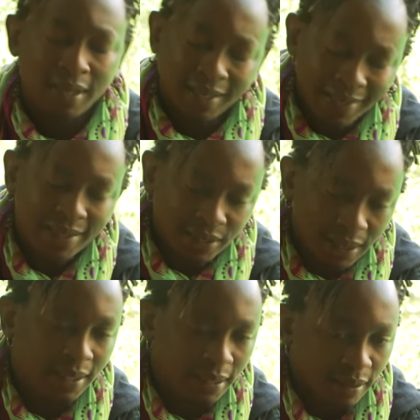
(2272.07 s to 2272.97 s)

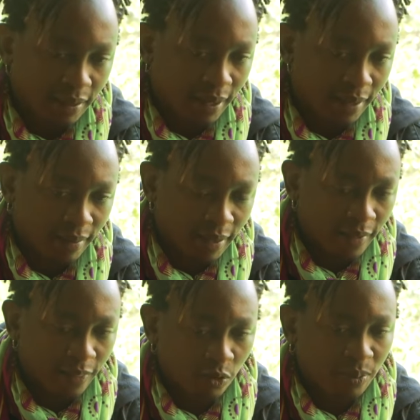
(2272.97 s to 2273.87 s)
initially, they
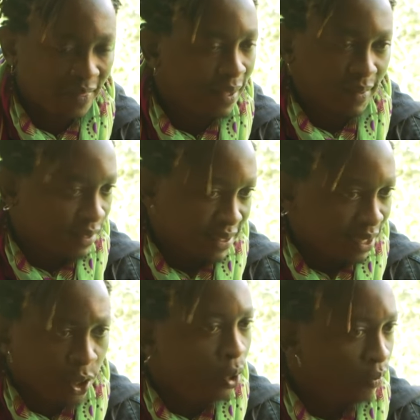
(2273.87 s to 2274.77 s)

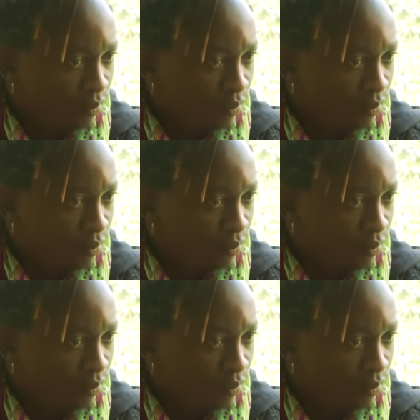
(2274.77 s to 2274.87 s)
said no,